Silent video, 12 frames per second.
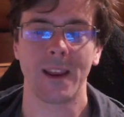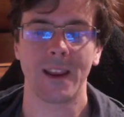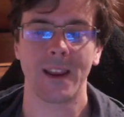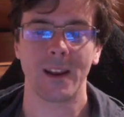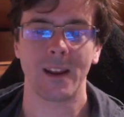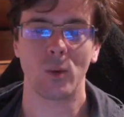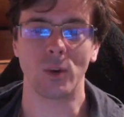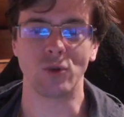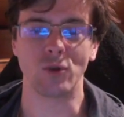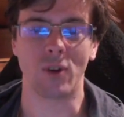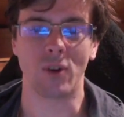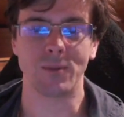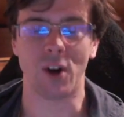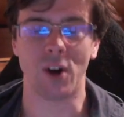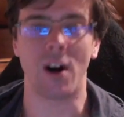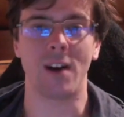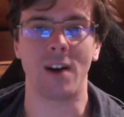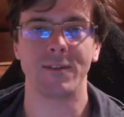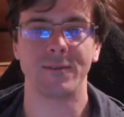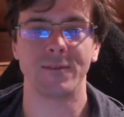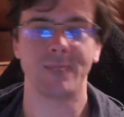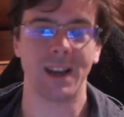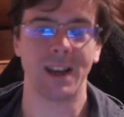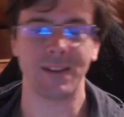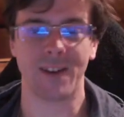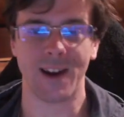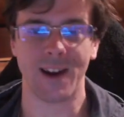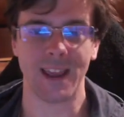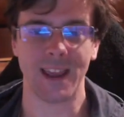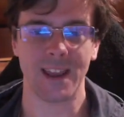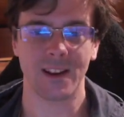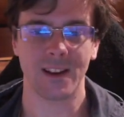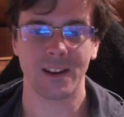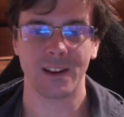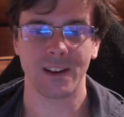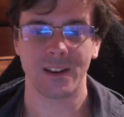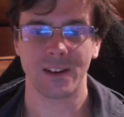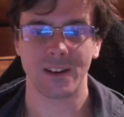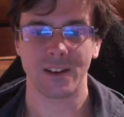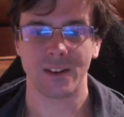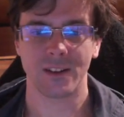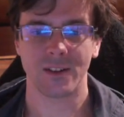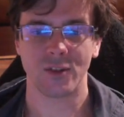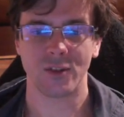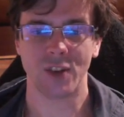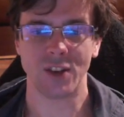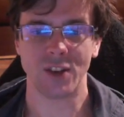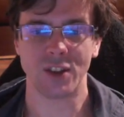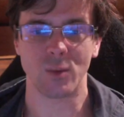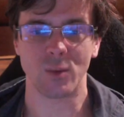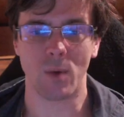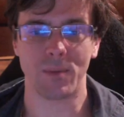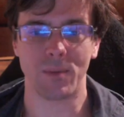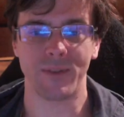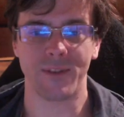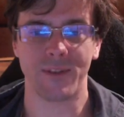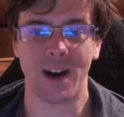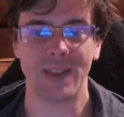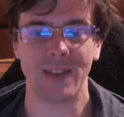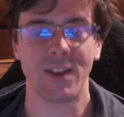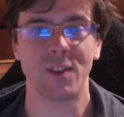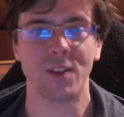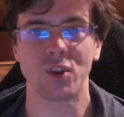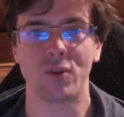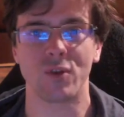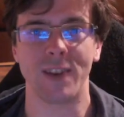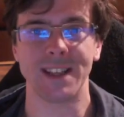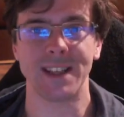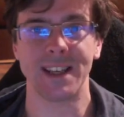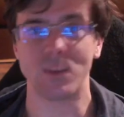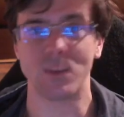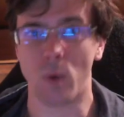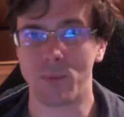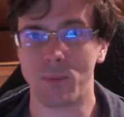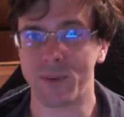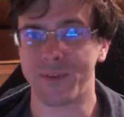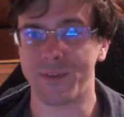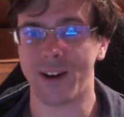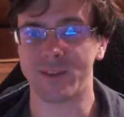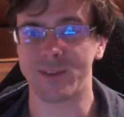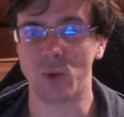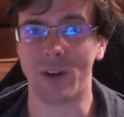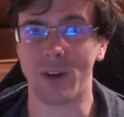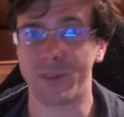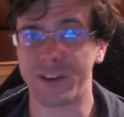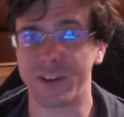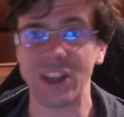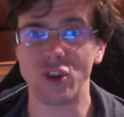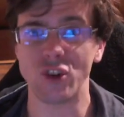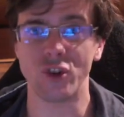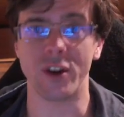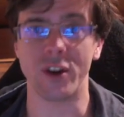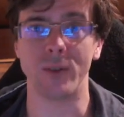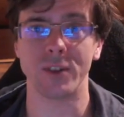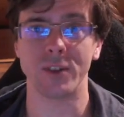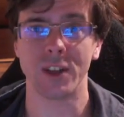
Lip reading: will drop to half. And if I change it to 1.5, then the score rating is 1.5 as well for each note.